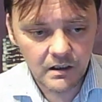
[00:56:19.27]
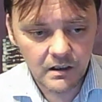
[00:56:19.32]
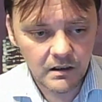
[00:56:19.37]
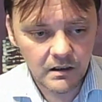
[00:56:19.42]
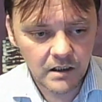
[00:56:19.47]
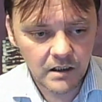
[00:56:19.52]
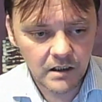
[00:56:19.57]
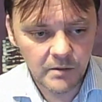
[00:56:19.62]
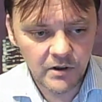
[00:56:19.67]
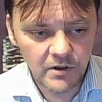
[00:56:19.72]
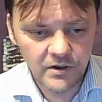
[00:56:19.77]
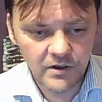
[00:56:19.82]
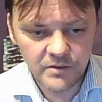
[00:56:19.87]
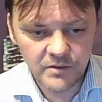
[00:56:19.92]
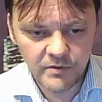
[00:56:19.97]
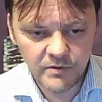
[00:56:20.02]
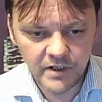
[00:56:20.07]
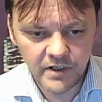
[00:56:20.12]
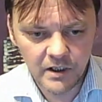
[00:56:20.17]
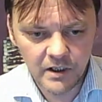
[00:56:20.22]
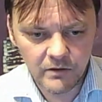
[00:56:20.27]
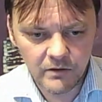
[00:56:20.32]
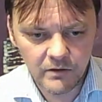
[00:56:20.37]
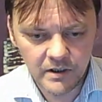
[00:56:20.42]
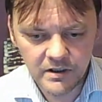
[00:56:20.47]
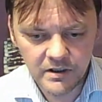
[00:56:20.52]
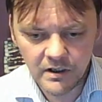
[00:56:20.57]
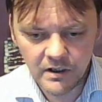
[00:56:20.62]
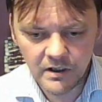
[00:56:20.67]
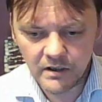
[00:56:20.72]
I'm going to be honest with you,
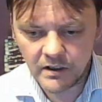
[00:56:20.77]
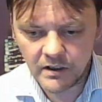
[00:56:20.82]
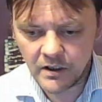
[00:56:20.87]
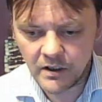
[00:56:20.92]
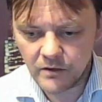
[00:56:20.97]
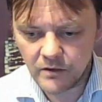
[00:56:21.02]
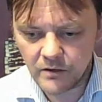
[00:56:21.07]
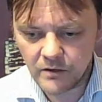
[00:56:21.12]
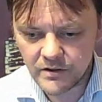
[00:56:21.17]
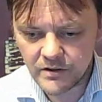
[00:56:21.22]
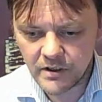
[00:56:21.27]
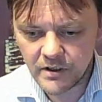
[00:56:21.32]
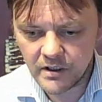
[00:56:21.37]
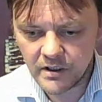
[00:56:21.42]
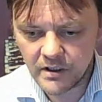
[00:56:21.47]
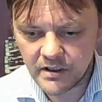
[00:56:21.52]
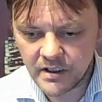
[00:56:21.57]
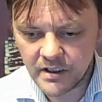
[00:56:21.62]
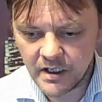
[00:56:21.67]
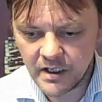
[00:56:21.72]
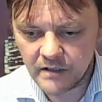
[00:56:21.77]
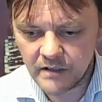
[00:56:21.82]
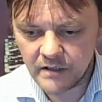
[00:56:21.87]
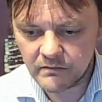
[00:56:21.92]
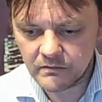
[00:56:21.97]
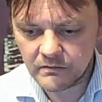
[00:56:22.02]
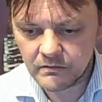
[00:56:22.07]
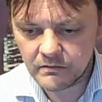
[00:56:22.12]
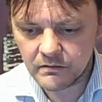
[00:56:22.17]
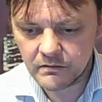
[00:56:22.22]
golden silence here.
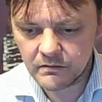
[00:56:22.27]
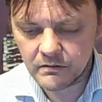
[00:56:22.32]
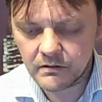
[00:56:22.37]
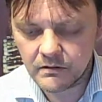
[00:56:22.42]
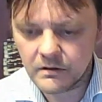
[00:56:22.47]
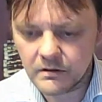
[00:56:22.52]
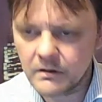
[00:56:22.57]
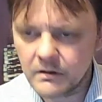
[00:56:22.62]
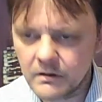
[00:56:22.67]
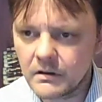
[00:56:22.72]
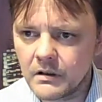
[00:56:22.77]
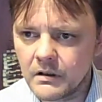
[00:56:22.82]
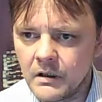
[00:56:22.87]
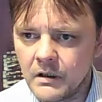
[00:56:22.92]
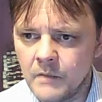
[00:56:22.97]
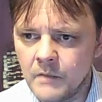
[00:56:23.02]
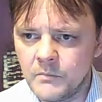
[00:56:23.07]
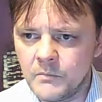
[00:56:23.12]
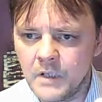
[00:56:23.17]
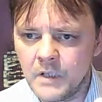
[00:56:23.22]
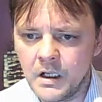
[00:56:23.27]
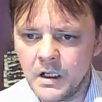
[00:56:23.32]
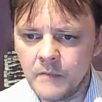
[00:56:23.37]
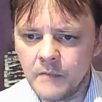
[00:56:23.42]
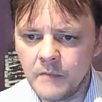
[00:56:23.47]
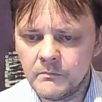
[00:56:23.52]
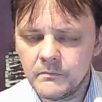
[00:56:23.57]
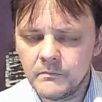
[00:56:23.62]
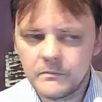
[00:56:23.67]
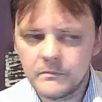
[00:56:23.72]
I'm
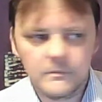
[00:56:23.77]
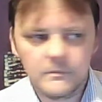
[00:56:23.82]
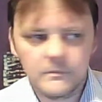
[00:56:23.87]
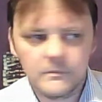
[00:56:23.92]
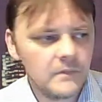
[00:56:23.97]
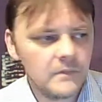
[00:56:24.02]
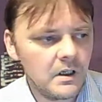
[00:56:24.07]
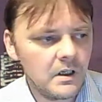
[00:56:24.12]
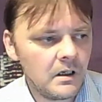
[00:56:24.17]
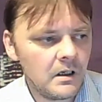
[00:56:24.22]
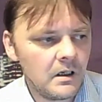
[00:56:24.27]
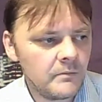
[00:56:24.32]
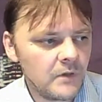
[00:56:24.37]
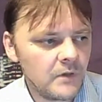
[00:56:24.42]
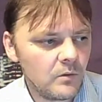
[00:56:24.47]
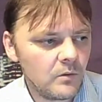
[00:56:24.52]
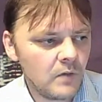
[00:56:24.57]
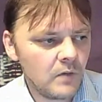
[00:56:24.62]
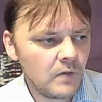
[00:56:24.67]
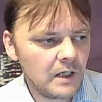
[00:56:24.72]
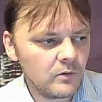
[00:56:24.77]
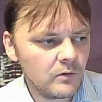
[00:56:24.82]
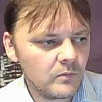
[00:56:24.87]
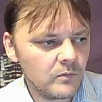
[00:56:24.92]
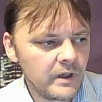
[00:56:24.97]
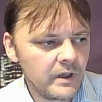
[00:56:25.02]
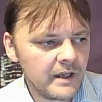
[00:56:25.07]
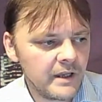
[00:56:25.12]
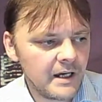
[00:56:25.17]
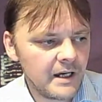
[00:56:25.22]
not well
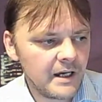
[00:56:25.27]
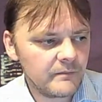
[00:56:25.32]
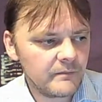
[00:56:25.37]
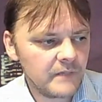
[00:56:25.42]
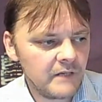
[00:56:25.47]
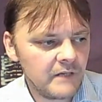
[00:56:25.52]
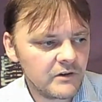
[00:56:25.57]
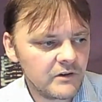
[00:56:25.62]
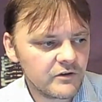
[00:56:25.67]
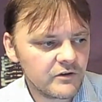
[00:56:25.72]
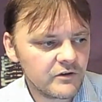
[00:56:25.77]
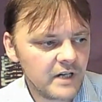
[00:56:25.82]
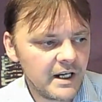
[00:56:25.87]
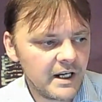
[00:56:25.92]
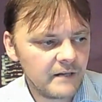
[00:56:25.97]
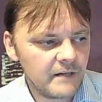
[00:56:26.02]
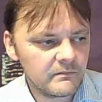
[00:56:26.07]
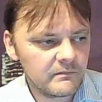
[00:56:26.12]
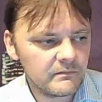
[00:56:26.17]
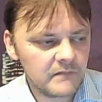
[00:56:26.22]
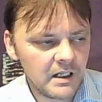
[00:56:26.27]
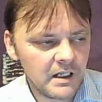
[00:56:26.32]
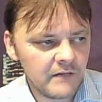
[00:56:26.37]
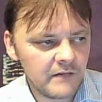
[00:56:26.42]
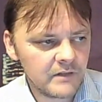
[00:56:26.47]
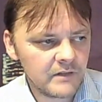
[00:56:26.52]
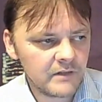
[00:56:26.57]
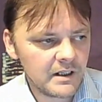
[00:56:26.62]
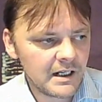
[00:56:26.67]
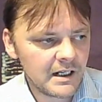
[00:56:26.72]
up with that Eritrea.
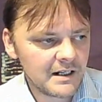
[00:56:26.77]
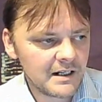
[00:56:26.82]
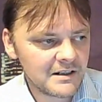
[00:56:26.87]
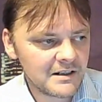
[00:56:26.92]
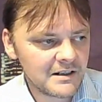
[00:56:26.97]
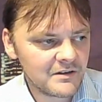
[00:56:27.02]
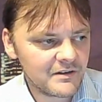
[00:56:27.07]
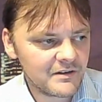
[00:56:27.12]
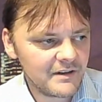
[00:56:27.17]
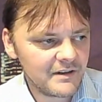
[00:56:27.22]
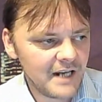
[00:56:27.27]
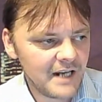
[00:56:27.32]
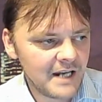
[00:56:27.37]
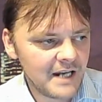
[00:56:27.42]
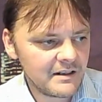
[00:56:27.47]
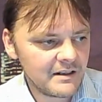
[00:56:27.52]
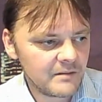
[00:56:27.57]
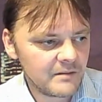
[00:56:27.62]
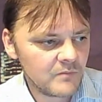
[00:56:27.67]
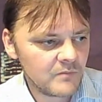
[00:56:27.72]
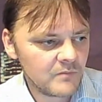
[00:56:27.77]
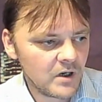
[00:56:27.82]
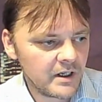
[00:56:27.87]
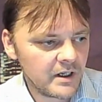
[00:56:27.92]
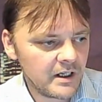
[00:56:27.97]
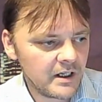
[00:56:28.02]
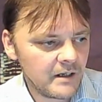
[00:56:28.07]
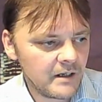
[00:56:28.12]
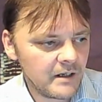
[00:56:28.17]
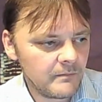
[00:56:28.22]
That hasn't entered my